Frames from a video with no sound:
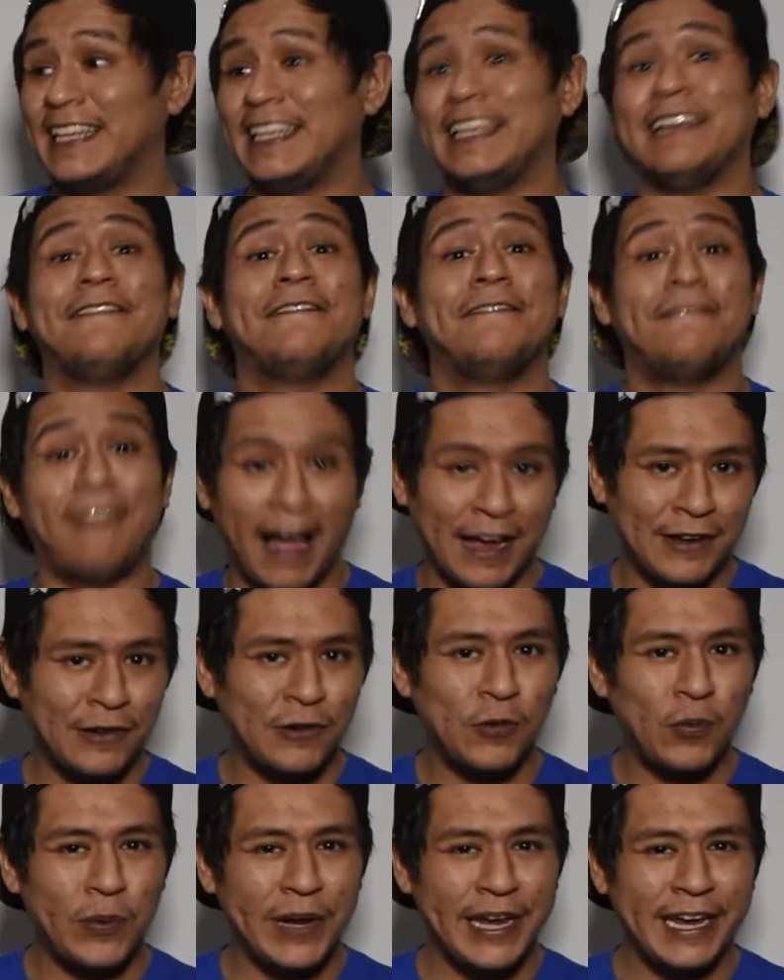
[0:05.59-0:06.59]
the final
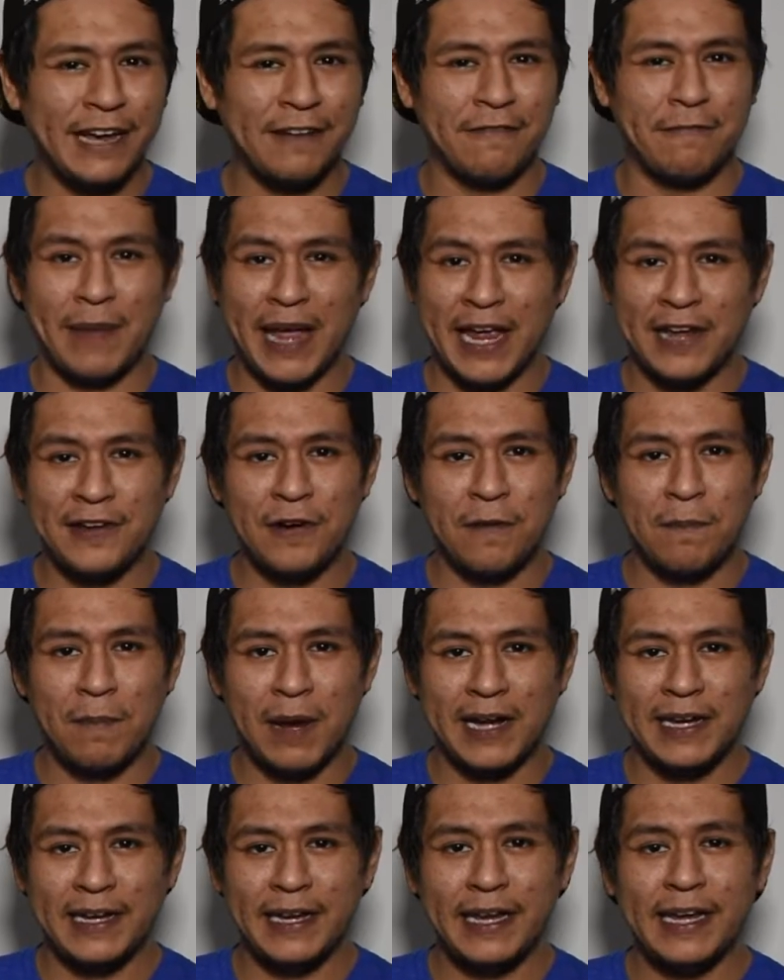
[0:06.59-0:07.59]
week of Mando
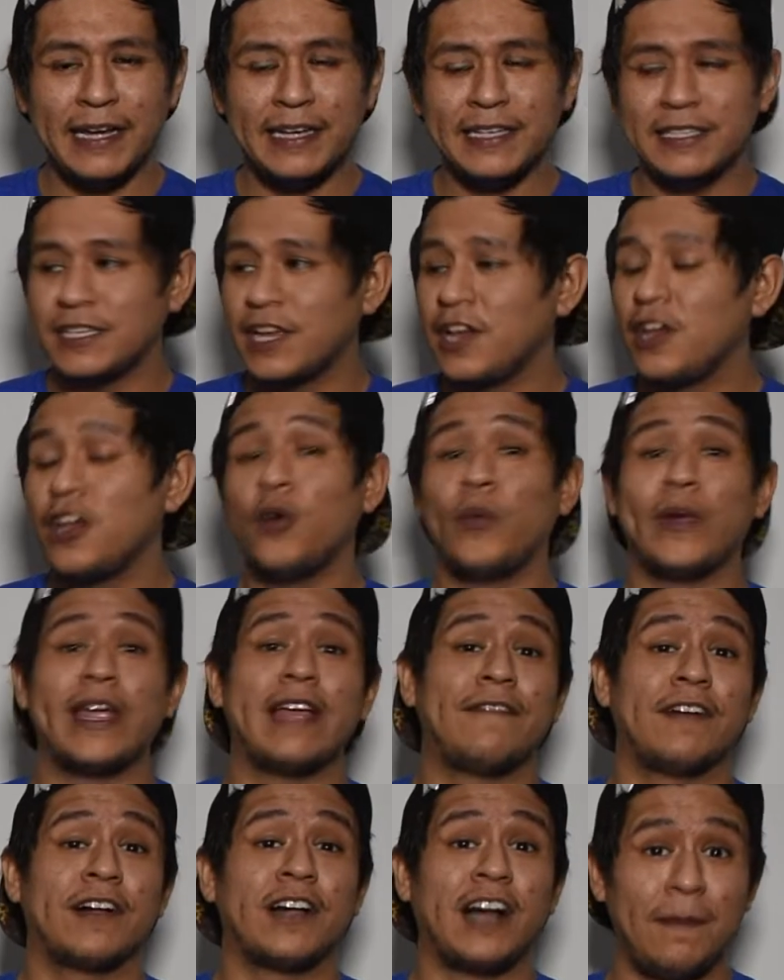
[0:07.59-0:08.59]
Mondays. We
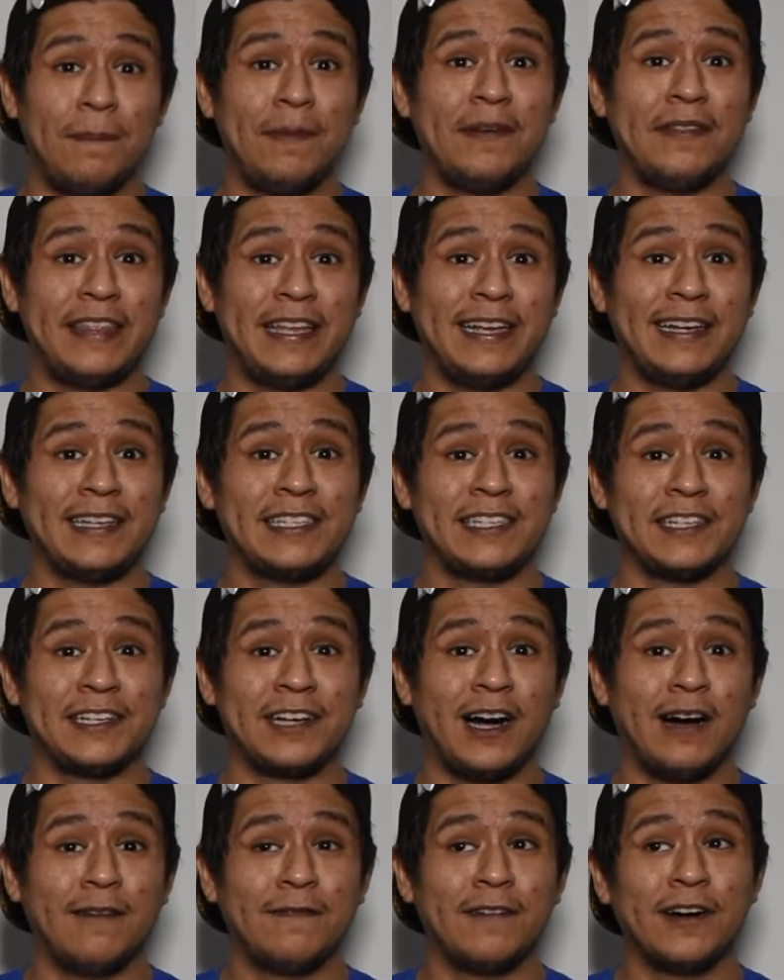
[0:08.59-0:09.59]
have a couple things to
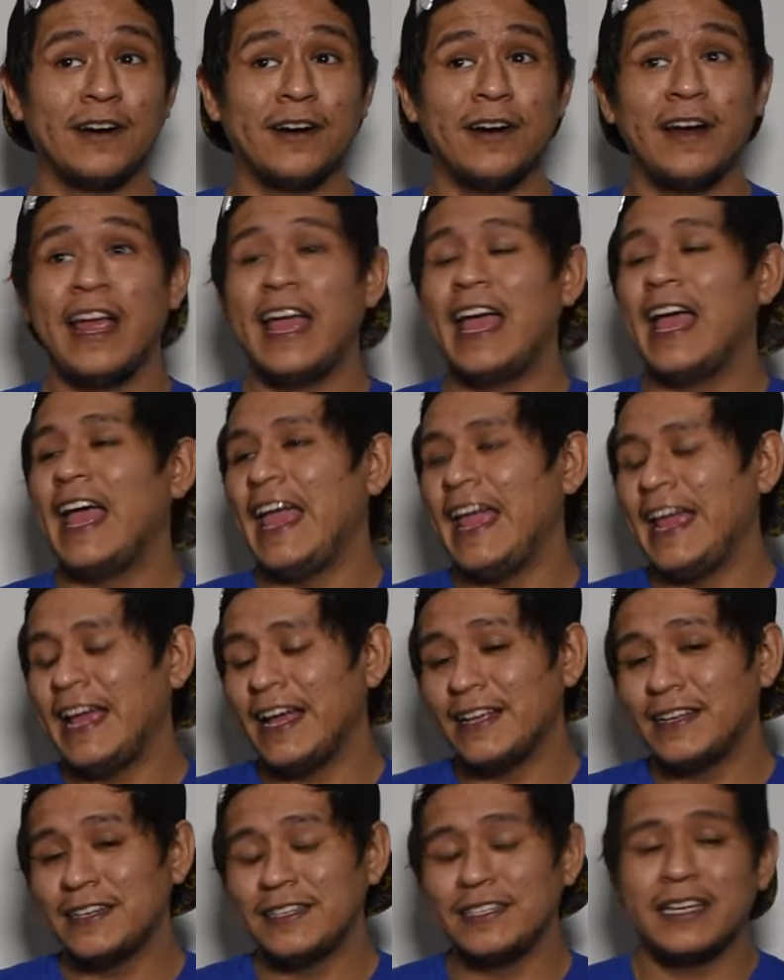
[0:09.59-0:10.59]
cover
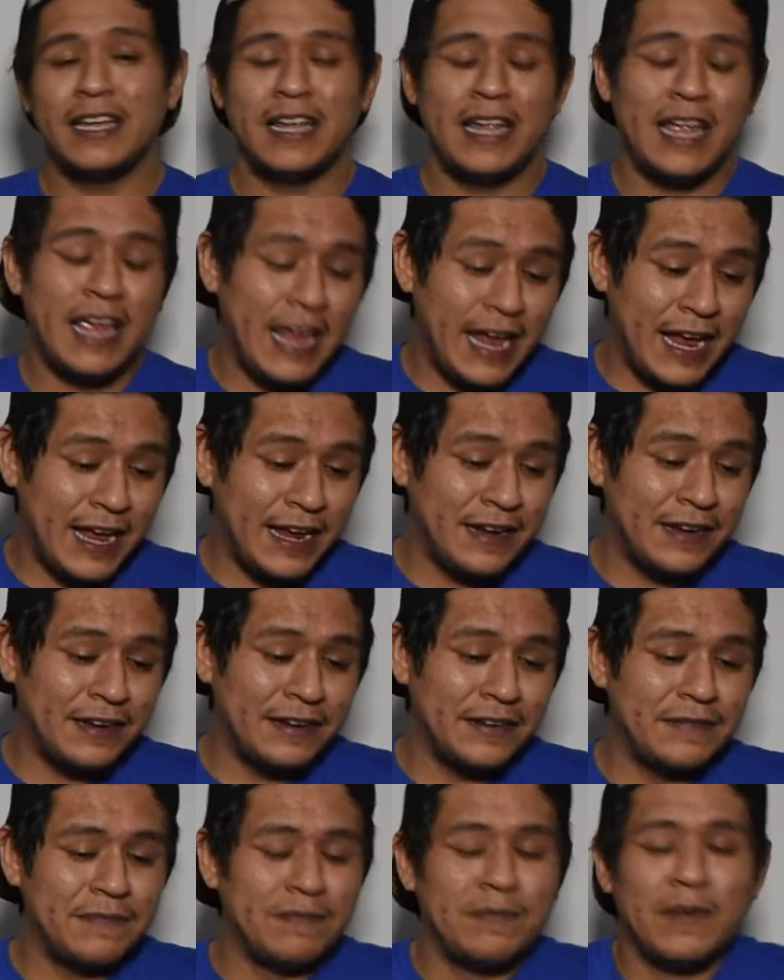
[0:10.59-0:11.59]
and an
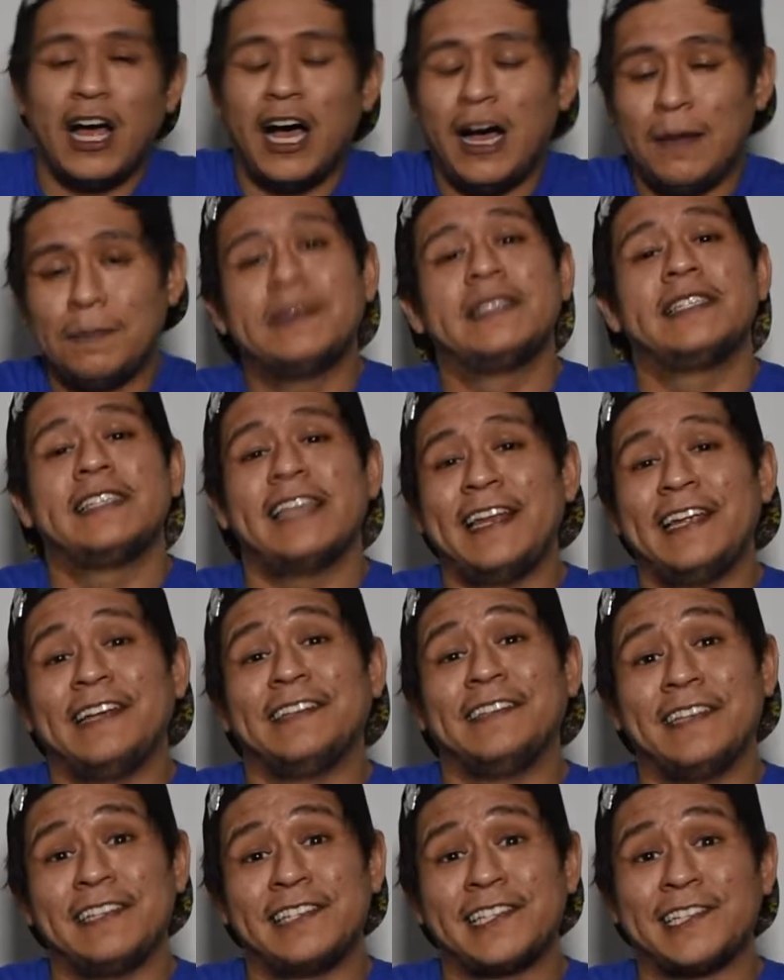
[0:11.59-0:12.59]
upsetting
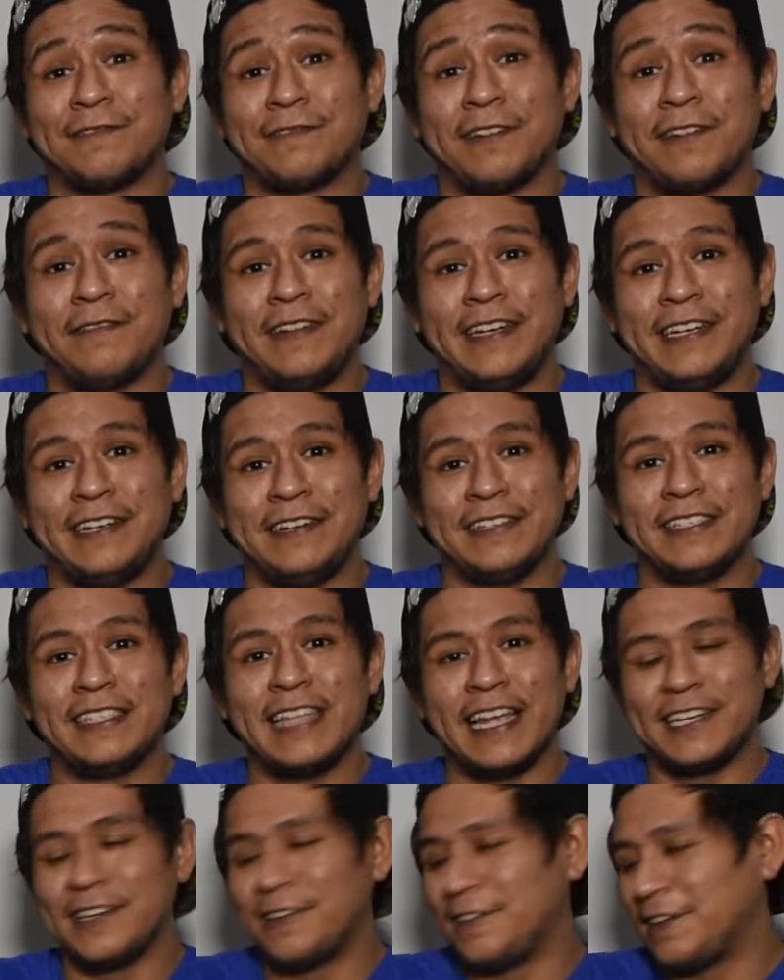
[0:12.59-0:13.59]
list of reveals
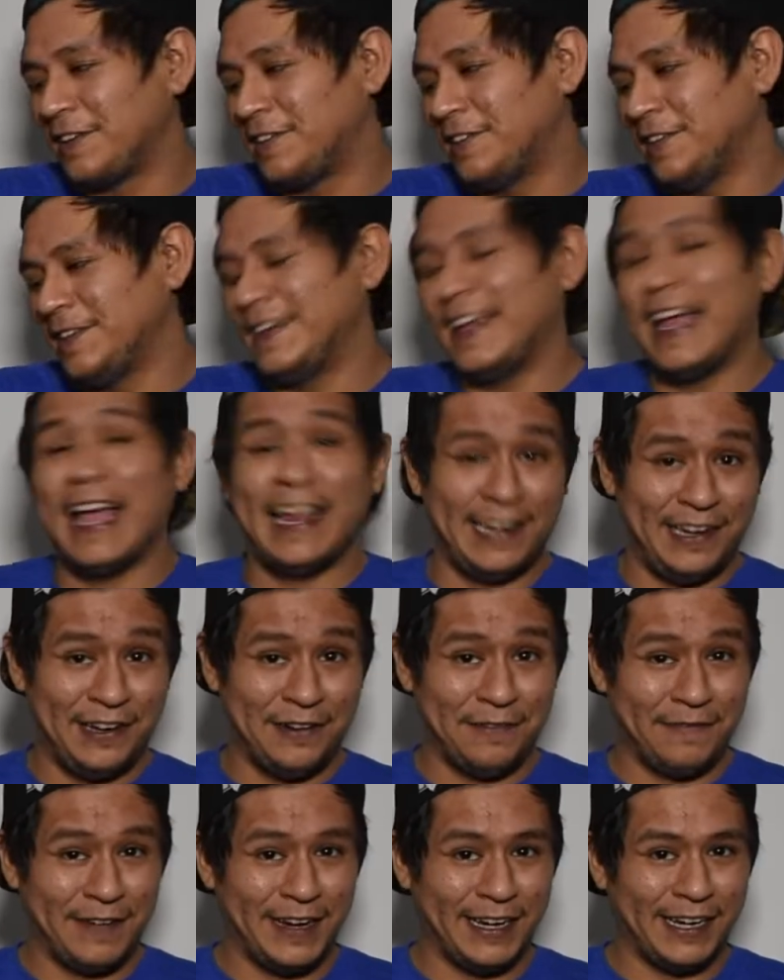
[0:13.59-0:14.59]
that don't include any new
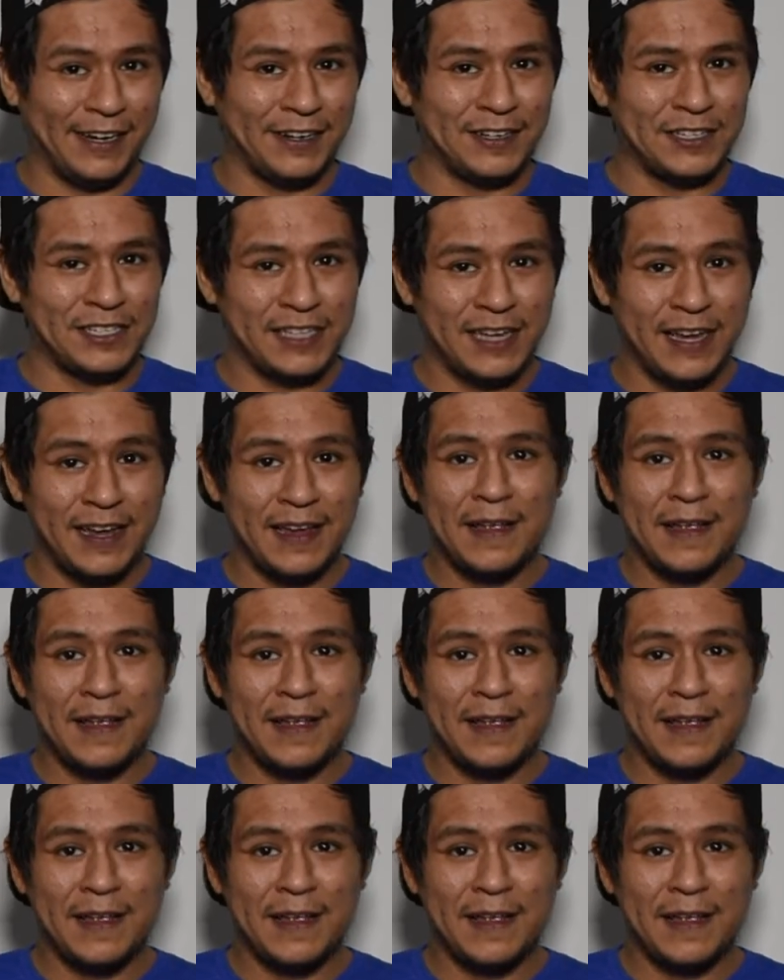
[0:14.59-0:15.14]
figures.